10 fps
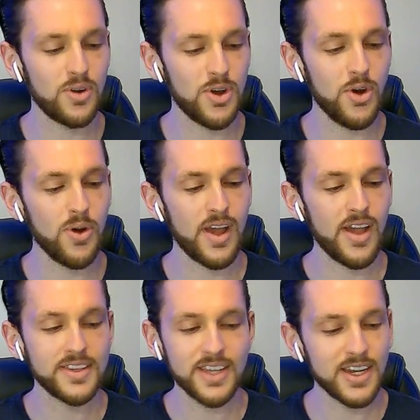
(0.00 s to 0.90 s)
no
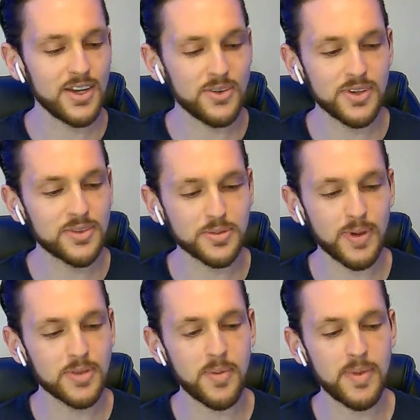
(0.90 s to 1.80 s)
they didn't even
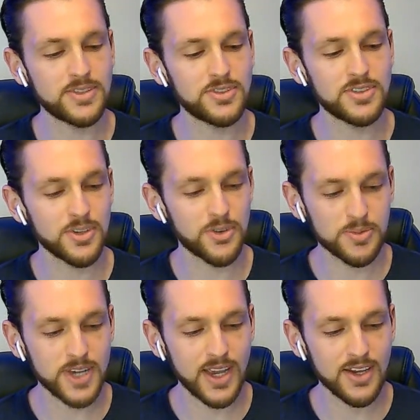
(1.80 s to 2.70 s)
respond to my message in the
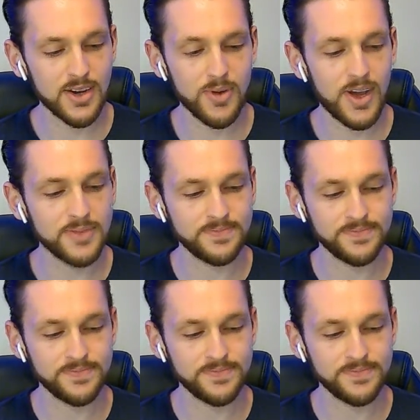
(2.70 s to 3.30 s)
group chat. You know what?